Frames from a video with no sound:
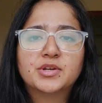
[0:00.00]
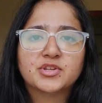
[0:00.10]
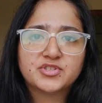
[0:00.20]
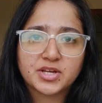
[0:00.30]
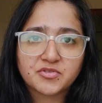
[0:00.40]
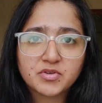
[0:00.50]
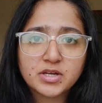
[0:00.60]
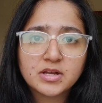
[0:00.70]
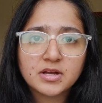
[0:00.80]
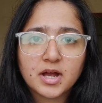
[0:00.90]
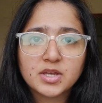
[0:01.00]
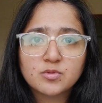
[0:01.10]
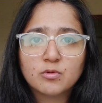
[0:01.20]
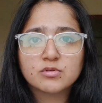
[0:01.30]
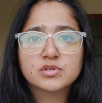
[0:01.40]
trajectory and
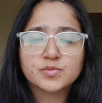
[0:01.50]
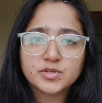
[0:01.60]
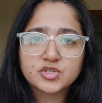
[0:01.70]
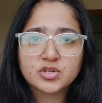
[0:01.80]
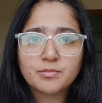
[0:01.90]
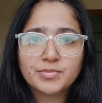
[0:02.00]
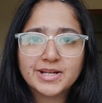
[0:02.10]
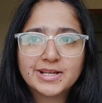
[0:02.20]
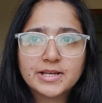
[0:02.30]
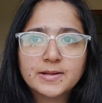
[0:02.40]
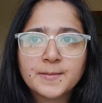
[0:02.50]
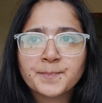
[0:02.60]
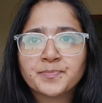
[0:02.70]
you want to switch completely.